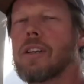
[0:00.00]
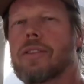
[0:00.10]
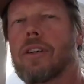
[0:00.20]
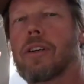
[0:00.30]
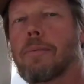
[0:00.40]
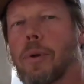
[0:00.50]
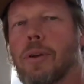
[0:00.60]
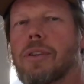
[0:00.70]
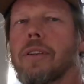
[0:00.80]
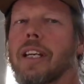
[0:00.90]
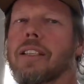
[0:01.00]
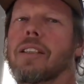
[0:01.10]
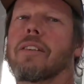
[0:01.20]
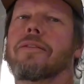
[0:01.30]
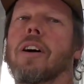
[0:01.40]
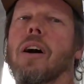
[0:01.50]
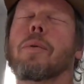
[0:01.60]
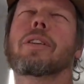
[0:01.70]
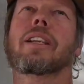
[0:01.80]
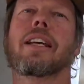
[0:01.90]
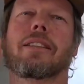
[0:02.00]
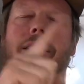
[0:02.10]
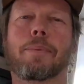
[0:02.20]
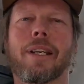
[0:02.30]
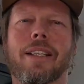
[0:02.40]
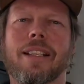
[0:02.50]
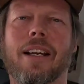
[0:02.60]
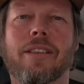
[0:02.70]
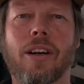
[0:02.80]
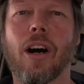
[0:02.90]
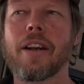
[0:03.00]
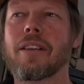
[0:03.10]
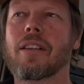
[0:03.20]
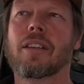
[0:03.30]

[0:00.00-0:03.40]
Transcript: So you can Bluetooth that to your phone, which then has the speakers outside.